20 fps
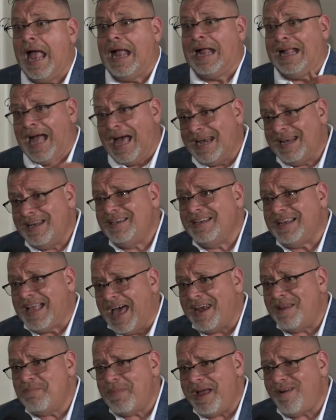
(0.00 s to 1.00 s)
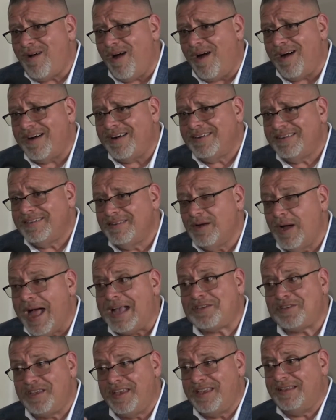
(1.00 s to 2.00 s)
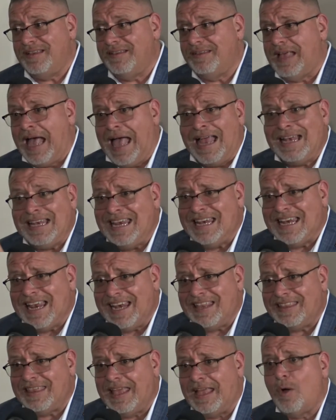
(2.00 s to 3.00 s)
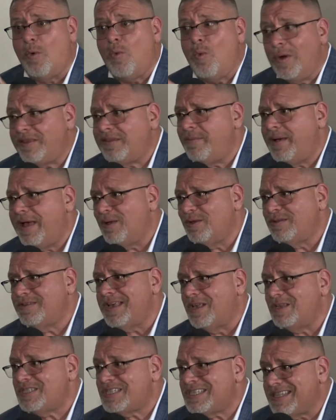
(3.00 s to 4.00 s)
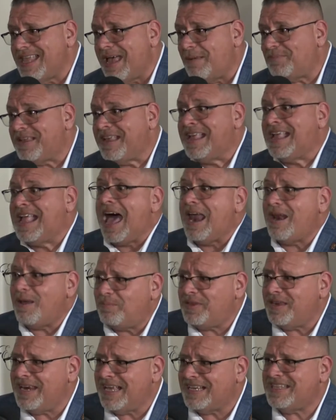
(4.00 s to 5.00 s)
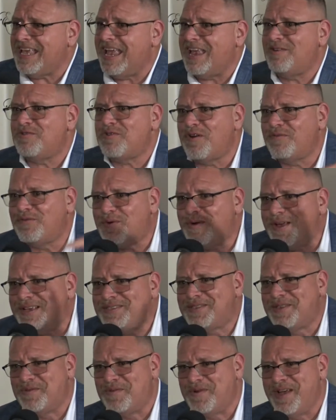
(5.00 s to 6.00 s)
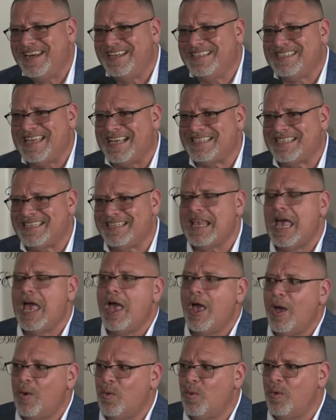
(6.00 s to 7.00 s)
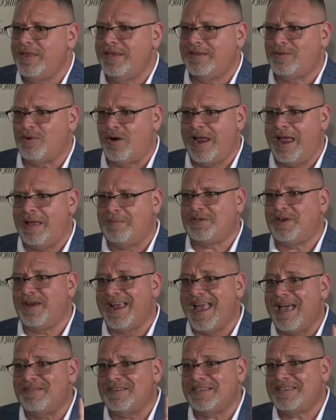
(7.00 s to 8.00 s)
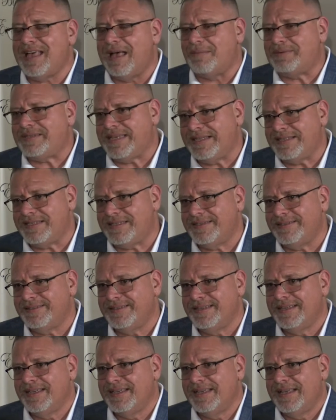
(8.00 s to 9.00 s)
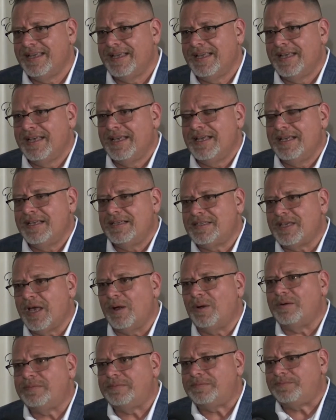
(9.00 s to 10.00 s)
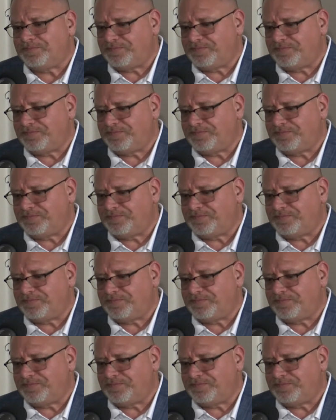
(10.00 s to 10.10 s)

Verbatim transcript: Got in. Got in my car. Actually, I hadn't eaten anything. Went to my hotel, slept, got up the next day, and drove the rest of the way to Texas with a torn hamstring. I haven't stopped since. Wow. So